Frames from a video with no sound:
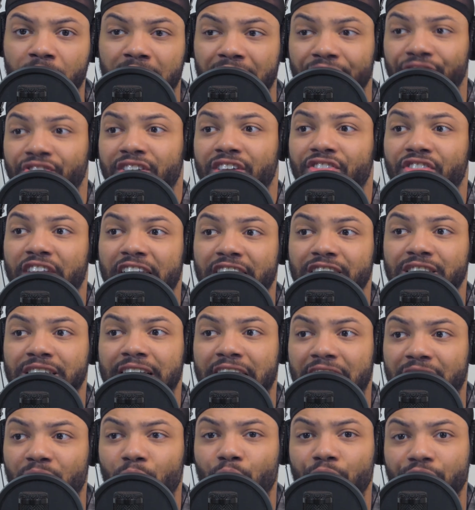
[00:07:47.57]
And I think that's
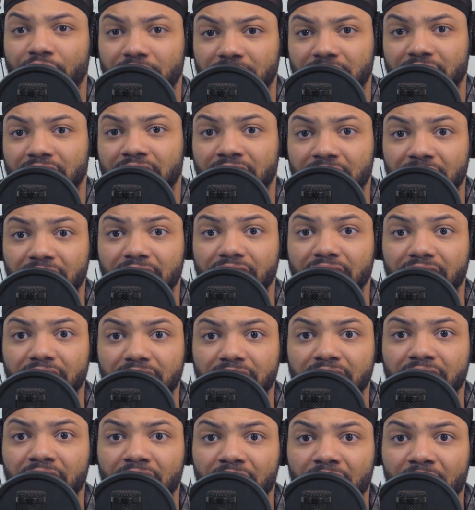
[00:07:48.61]
kind of where it
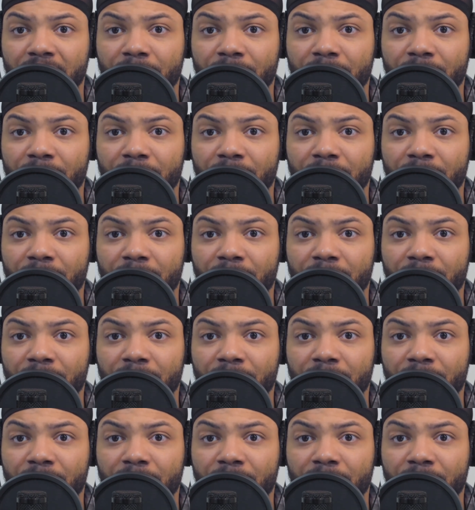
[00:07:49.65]
succeeds,